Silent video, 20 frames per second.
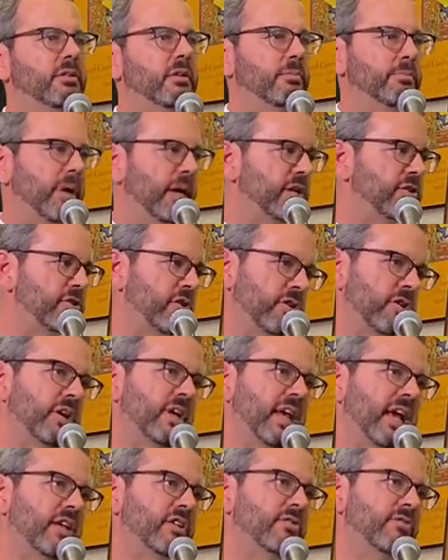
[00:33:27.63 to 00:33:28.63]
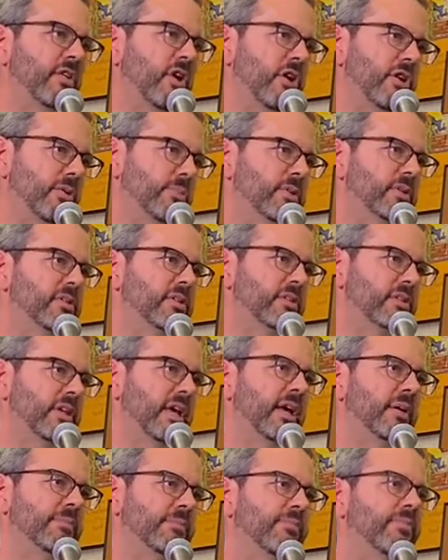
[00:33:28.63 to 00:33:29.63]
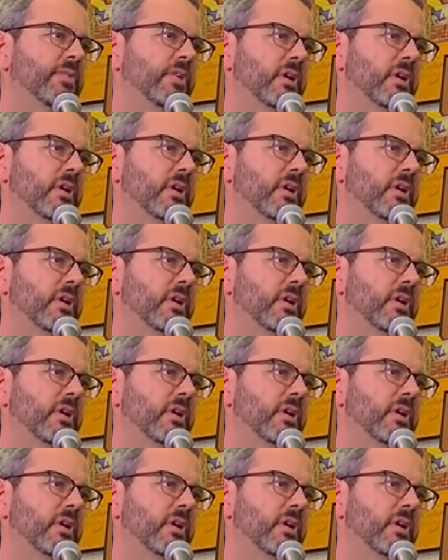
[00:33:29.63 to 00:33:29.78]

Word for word: to make sure their case volume is the same.